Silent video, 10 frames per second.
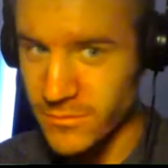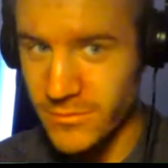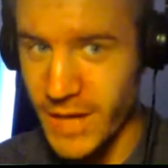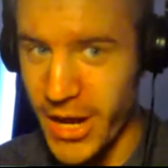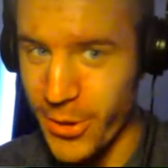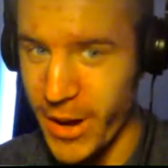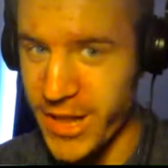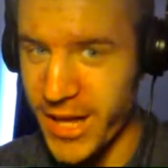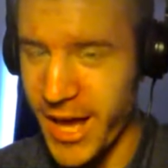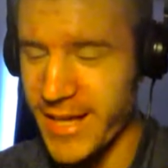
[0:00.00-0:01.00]
Are you ready,
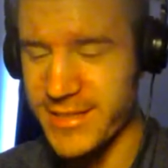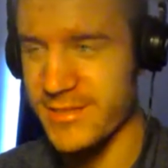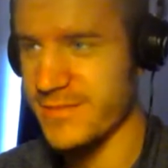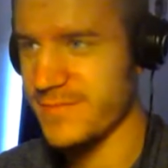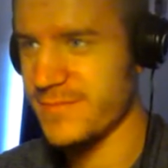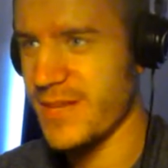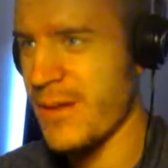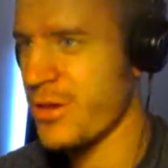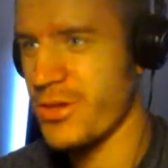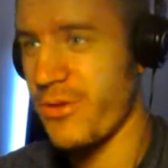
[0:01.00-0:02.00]
guys? I'm
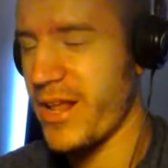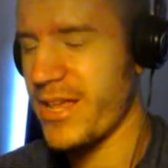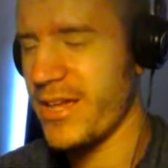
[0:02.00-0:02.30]
not ready.